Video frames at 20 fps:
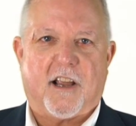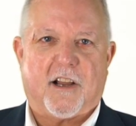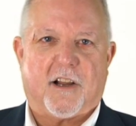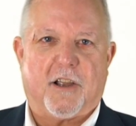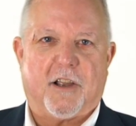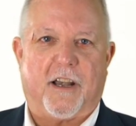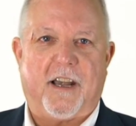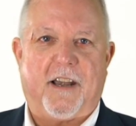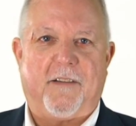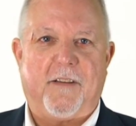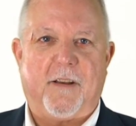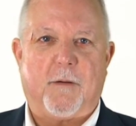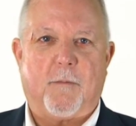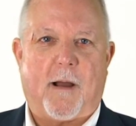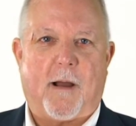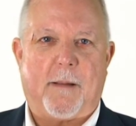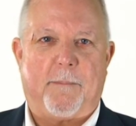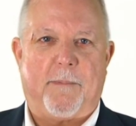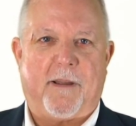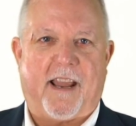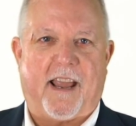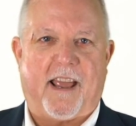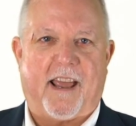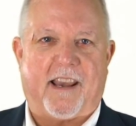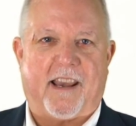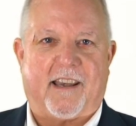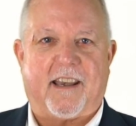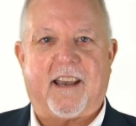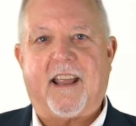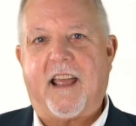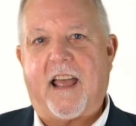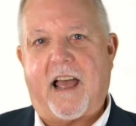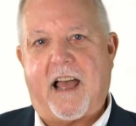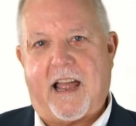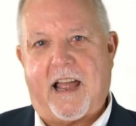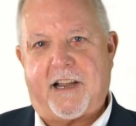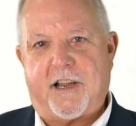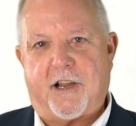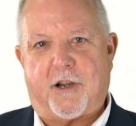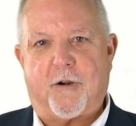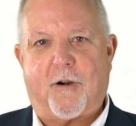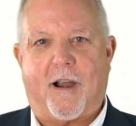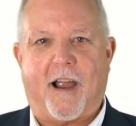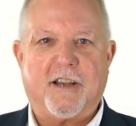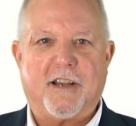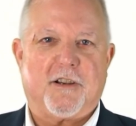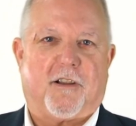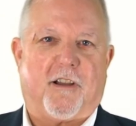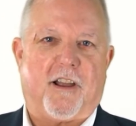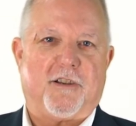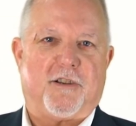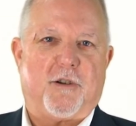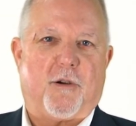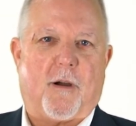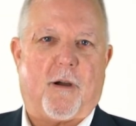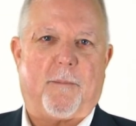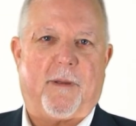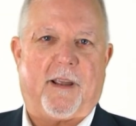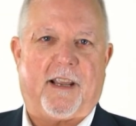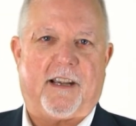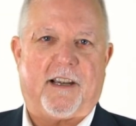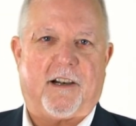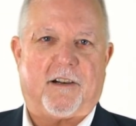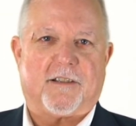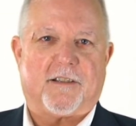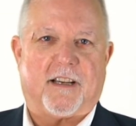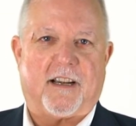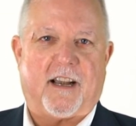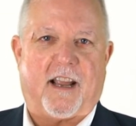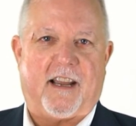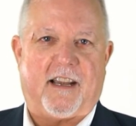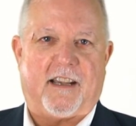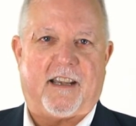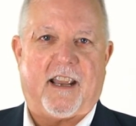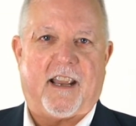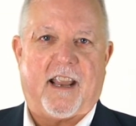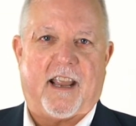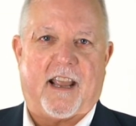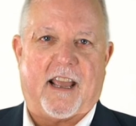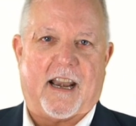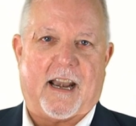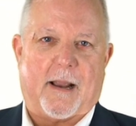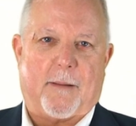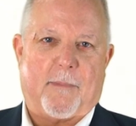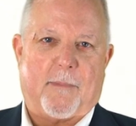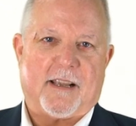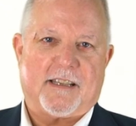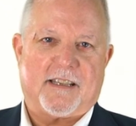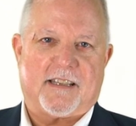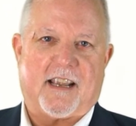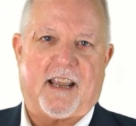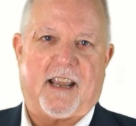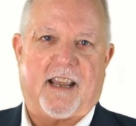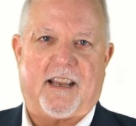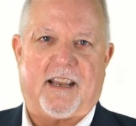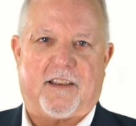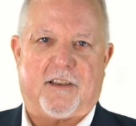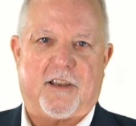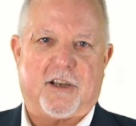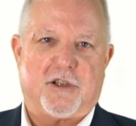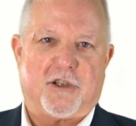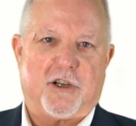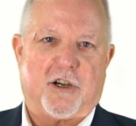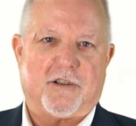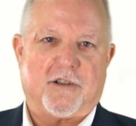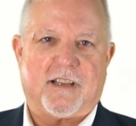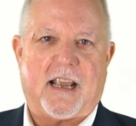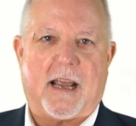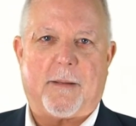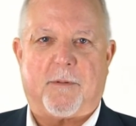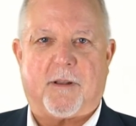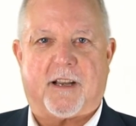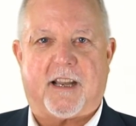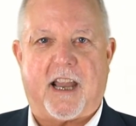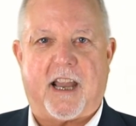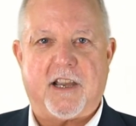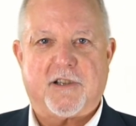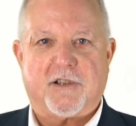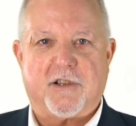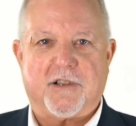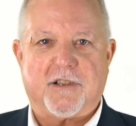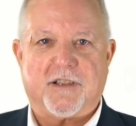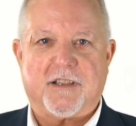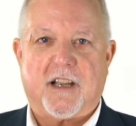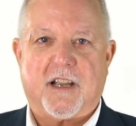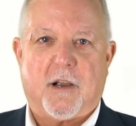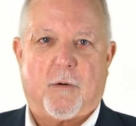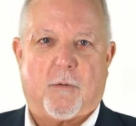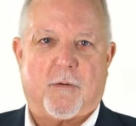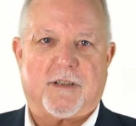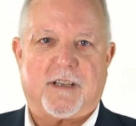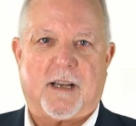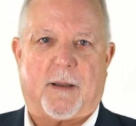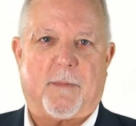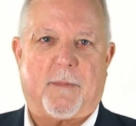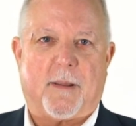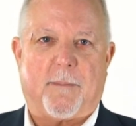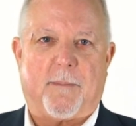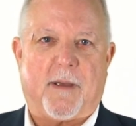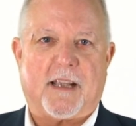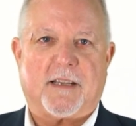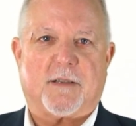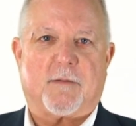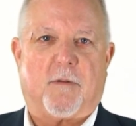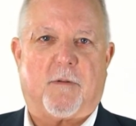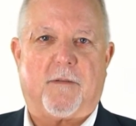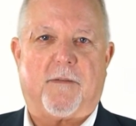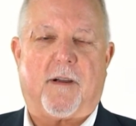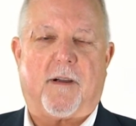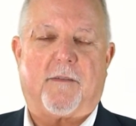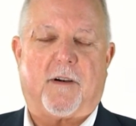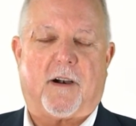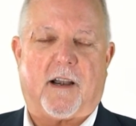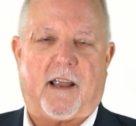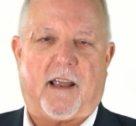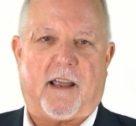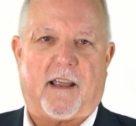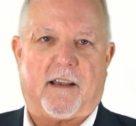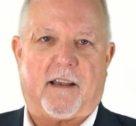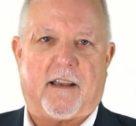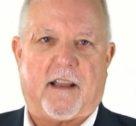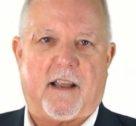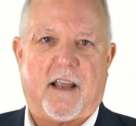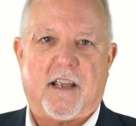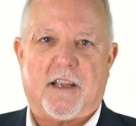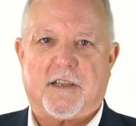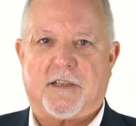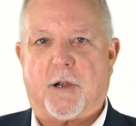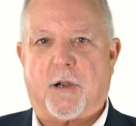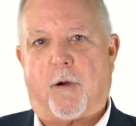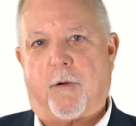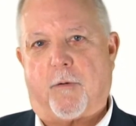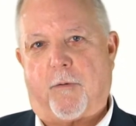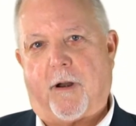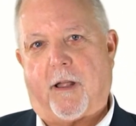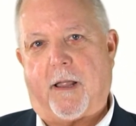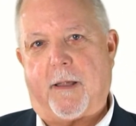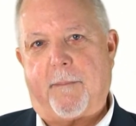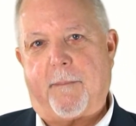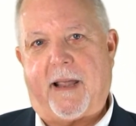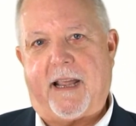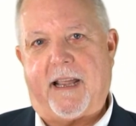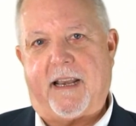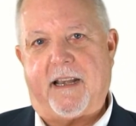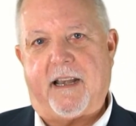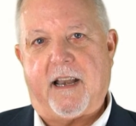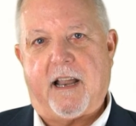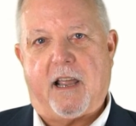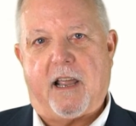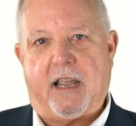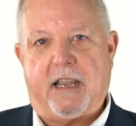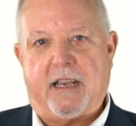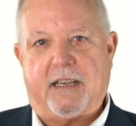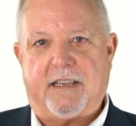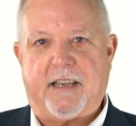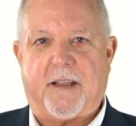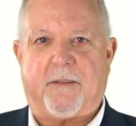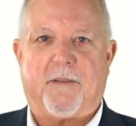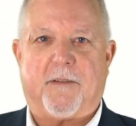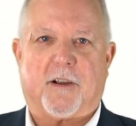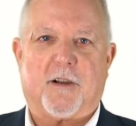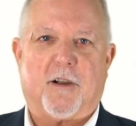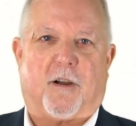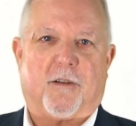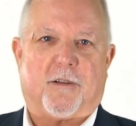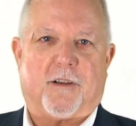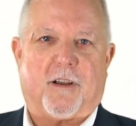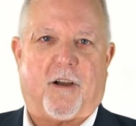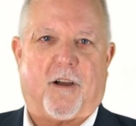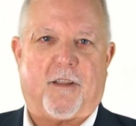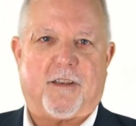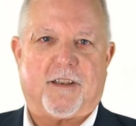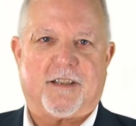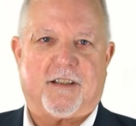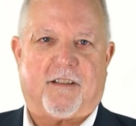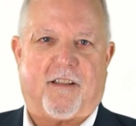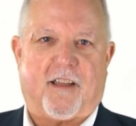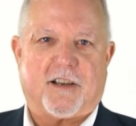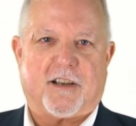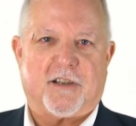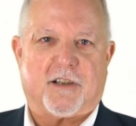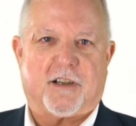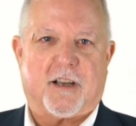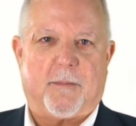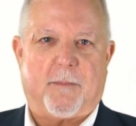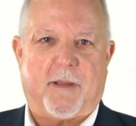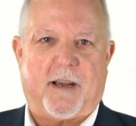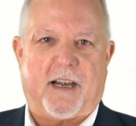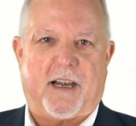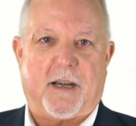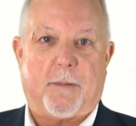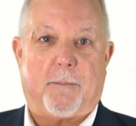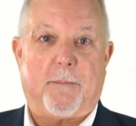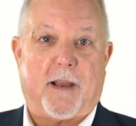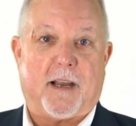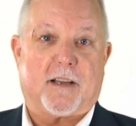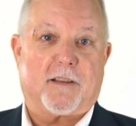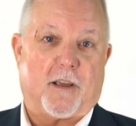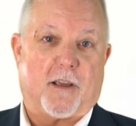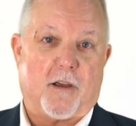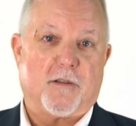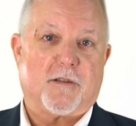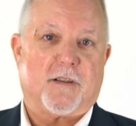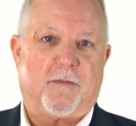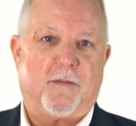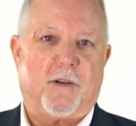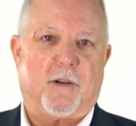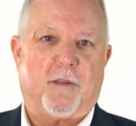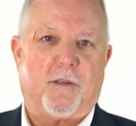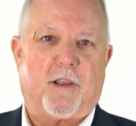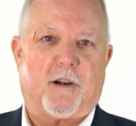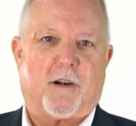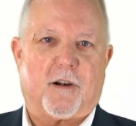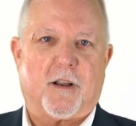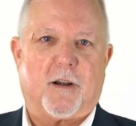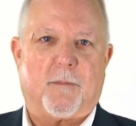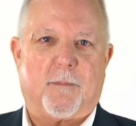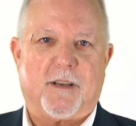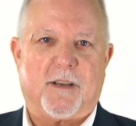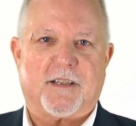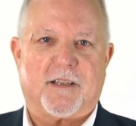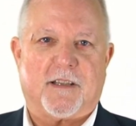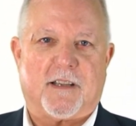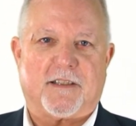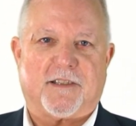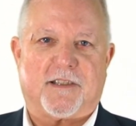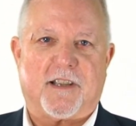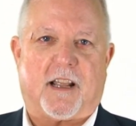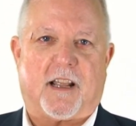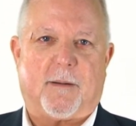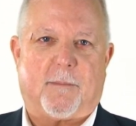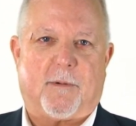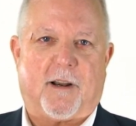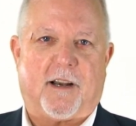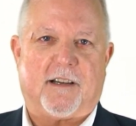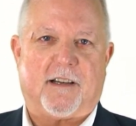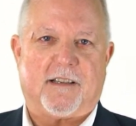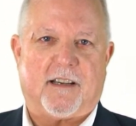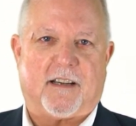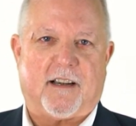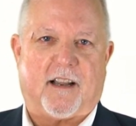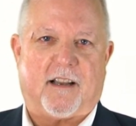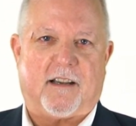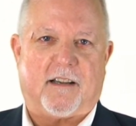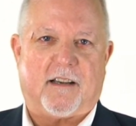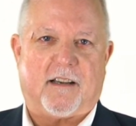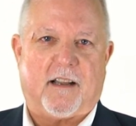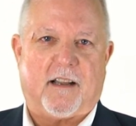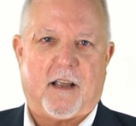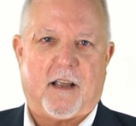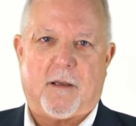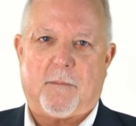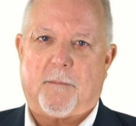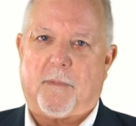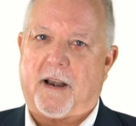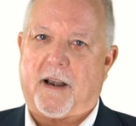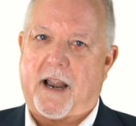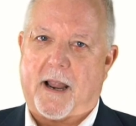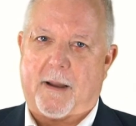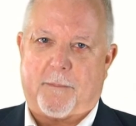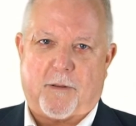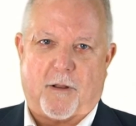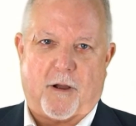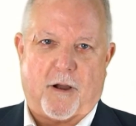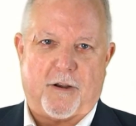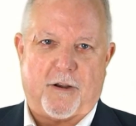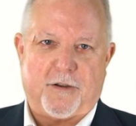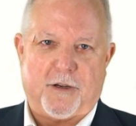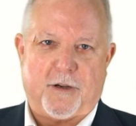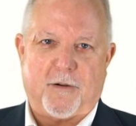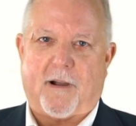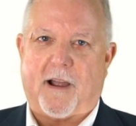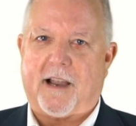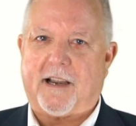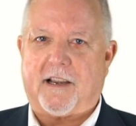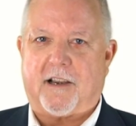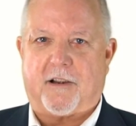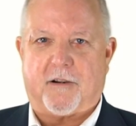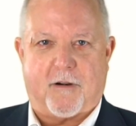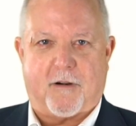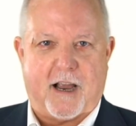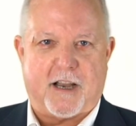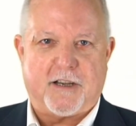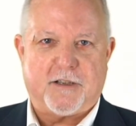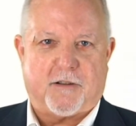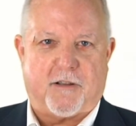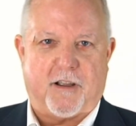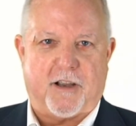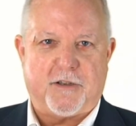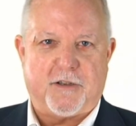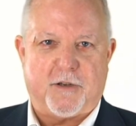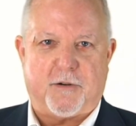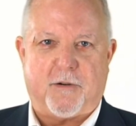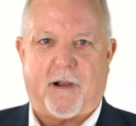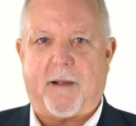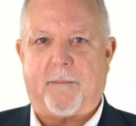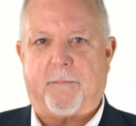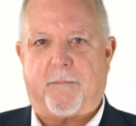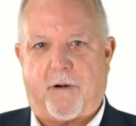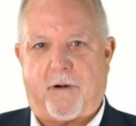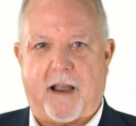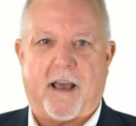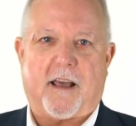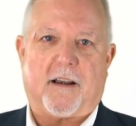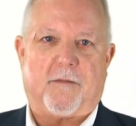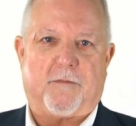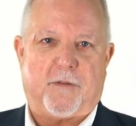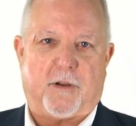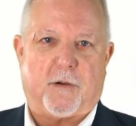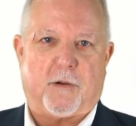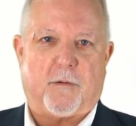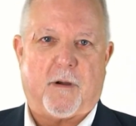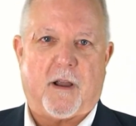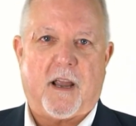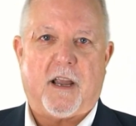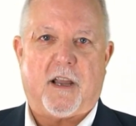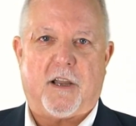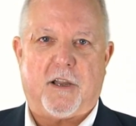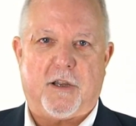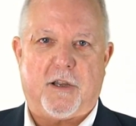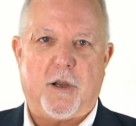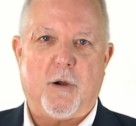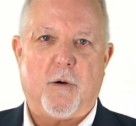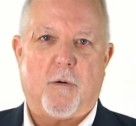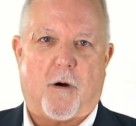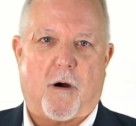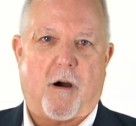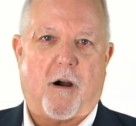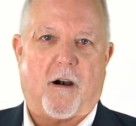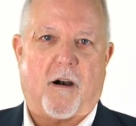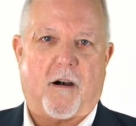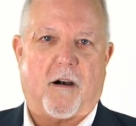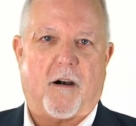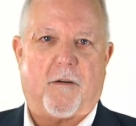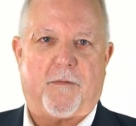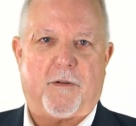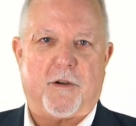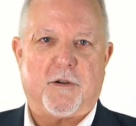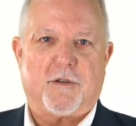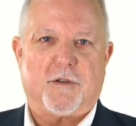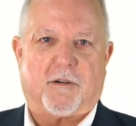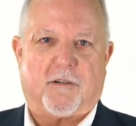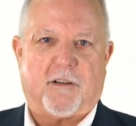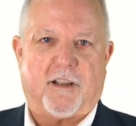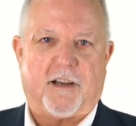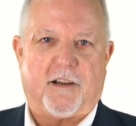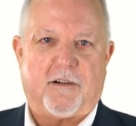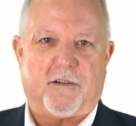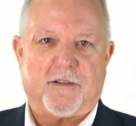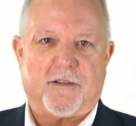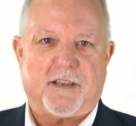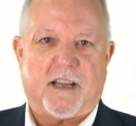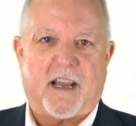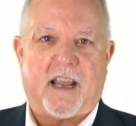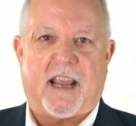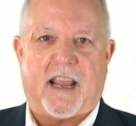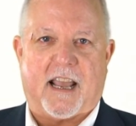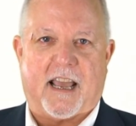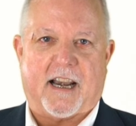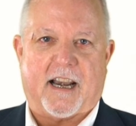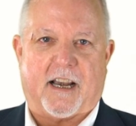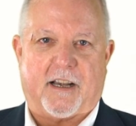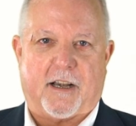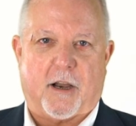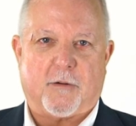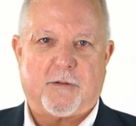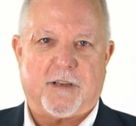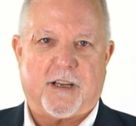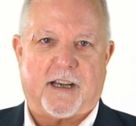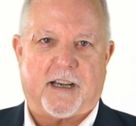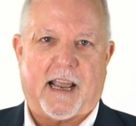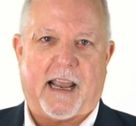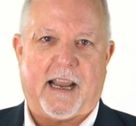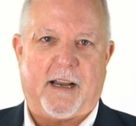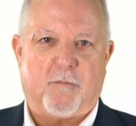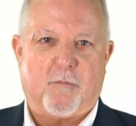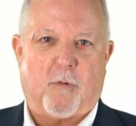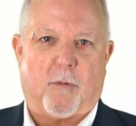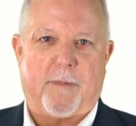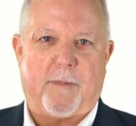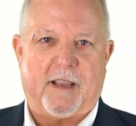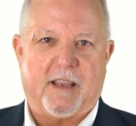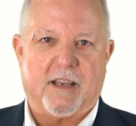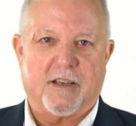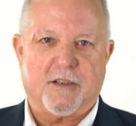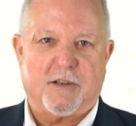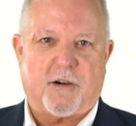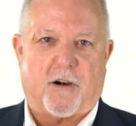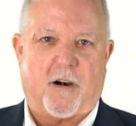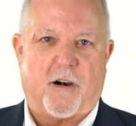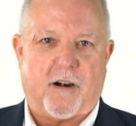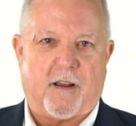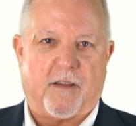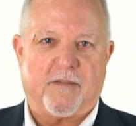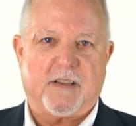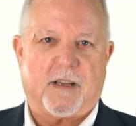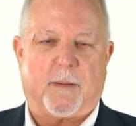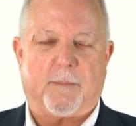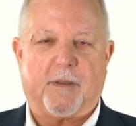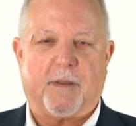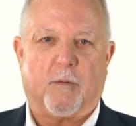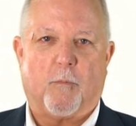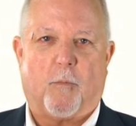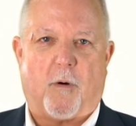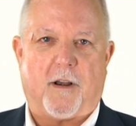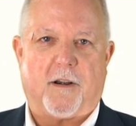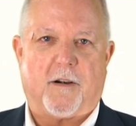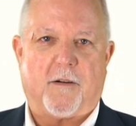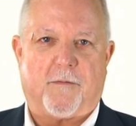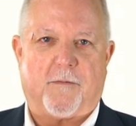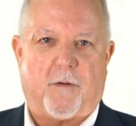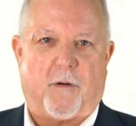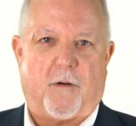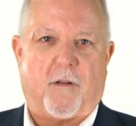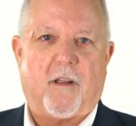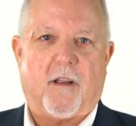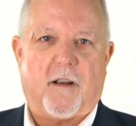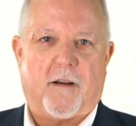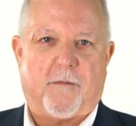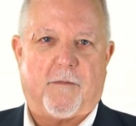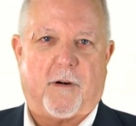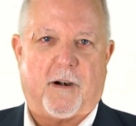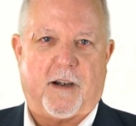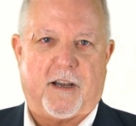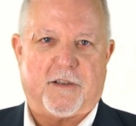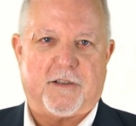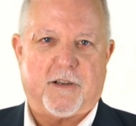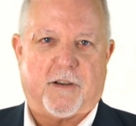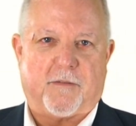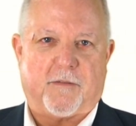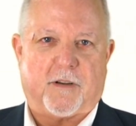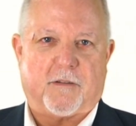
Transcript: Good evening, YPN. I congratulate you on being here tonight, and I must say, this year's applications were some of the best we've ever had. So it really made it difficult on the selection committee to pick those of you that are going to be celebrated tonight. But I applaud you, I congratulate you, I'm proud of you. You are our future leaders, and I know tonight will be the start of something wonderful for each of you.